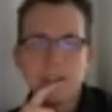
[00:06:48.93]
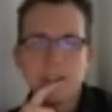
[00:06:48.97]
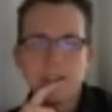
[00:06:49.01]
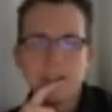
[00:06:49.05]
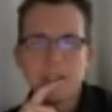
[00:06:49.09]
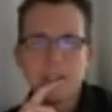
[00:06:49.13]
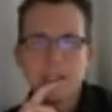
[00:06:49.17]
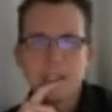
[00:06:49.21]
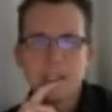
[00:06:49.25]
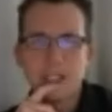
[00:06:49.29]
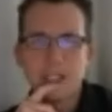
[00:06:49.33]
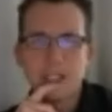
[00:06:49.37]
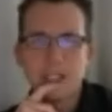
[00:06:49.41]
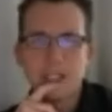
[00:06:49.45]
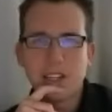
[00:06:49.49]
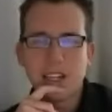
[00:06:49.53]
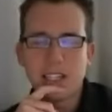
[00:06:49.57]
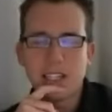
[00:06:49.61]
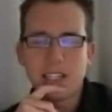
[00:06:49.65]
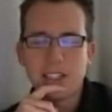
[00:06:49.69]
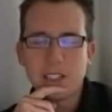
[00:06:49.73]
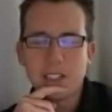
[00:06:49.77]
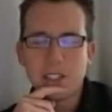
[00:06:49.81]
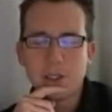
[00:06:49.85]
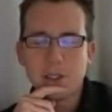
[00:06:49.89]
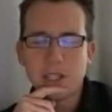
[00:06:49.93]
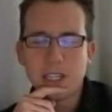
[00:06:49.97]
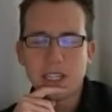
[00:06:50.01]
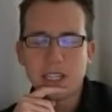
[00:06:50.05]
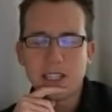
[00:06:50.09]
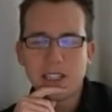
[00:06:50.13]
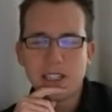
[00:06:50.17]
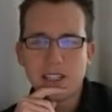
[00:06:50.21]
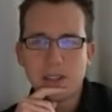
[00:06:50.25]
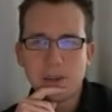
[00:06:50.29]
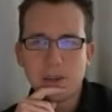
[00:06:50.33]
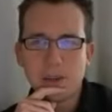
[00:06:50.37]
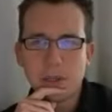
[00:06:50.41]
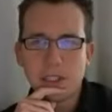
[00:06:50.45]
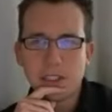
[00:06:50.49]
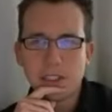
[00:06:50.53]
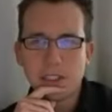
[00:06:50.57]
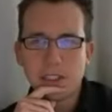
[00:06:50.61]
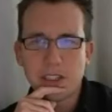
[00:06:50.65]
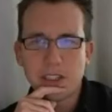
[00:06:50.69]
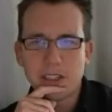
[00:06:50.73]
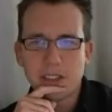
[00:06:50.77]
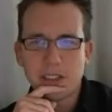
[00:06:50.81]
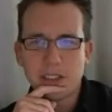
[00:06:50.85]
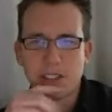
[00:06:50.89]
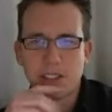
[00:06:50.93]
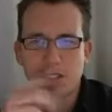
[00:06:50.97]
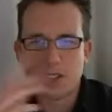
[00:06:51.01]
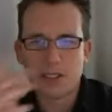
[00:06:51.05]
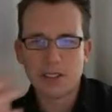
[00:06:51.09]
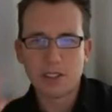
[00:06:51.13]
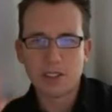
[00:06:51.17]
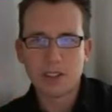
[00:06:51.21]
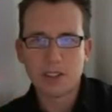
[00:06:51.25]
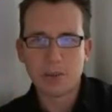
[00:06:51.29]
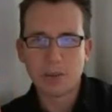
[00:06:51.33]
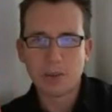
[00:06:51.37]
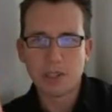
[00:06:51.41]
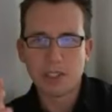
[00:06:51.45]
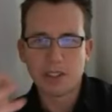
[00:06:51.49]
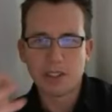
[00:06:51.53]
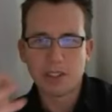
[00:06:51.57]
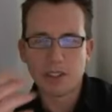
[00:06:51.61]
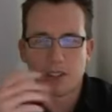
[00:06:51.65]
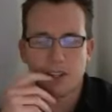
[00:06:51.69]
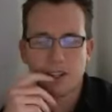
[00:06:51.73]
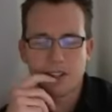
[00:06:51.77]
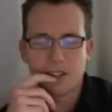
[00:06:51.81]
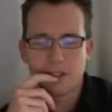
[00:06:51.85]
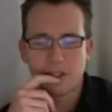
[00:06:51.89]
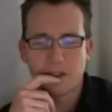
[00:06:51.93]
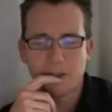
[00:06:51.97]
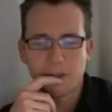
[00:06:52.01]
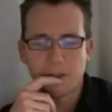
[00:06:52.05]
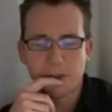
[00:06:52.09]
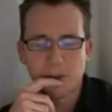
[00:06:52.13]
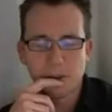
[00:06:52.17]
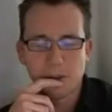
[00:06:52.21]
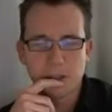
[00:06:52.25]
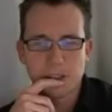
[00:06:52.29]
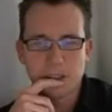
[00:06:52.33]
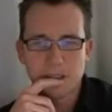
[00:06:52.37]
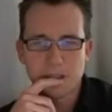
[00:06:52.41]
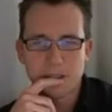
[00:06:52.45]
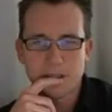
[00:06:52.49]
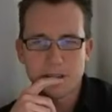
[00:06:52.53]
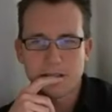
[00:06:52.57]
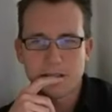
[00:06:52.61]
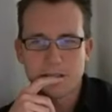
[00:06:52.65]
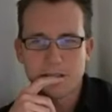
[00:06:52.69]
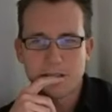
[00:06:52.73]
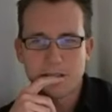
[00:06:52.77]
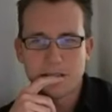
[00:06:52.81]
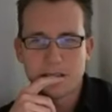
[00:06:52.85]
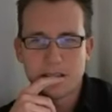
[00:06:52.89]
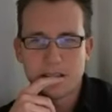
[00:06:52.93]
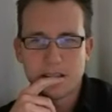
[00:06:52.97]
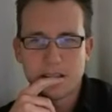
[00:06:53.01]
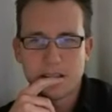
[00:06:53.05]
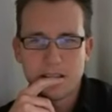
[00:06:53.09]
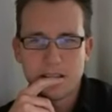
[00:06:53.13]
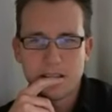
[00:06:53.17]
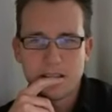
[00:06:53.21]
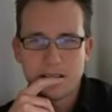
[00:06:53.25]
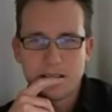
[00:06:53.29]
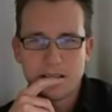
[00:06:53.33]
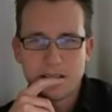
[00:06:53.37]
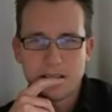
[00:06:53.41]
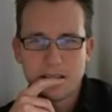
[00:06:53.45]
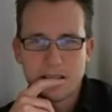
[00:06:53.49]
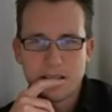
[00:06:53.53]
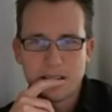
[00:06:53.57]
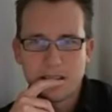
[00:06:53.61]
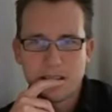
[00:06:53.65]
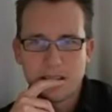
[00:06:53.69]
how much sunlight do you get in the winter? Because it's your winter also, of course. Yeah, we